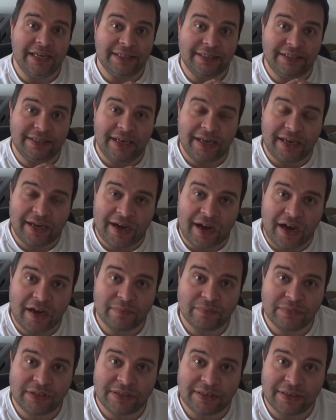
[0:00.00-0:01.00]
that
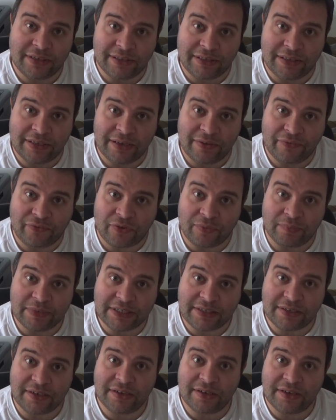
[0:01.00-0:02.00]
comes from the
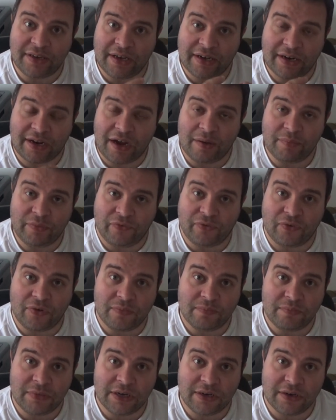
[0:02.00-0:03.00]
signal coming
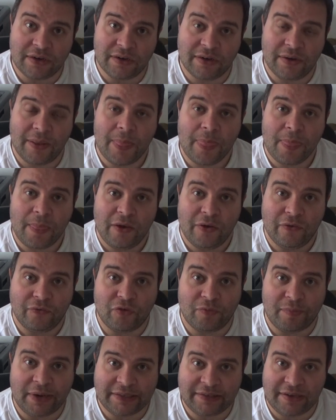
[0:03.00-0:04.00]
from
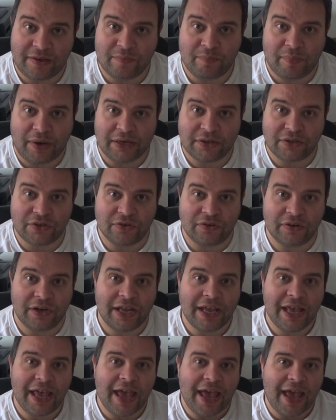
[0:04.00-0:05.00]
my 10 button,
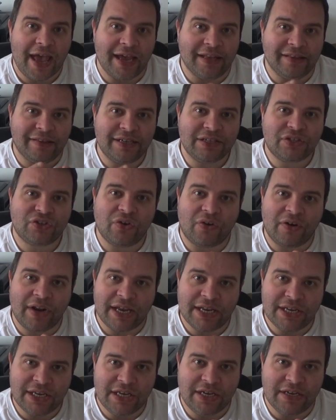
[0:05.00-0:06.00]
and that's all I
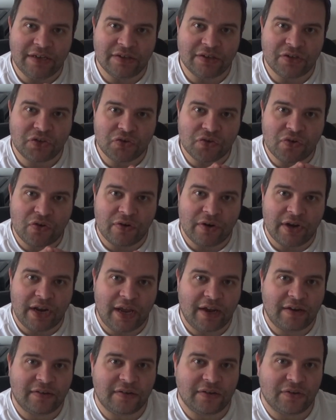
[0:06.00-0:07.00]
need to
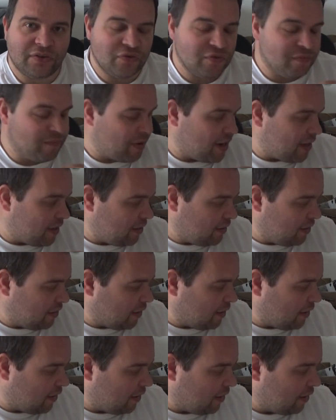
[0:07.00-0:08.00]
connect it to my
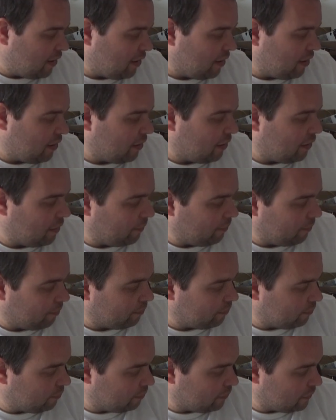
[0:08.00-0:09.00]

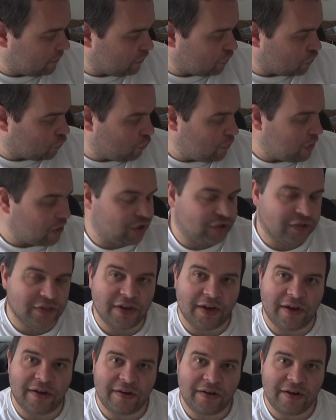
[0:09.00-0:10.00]
switch
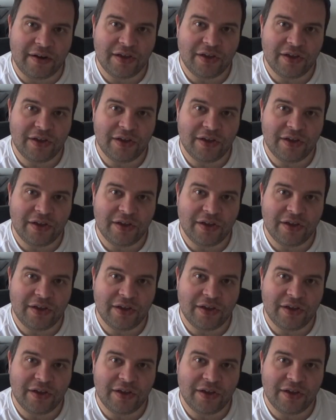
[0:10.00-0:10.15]
there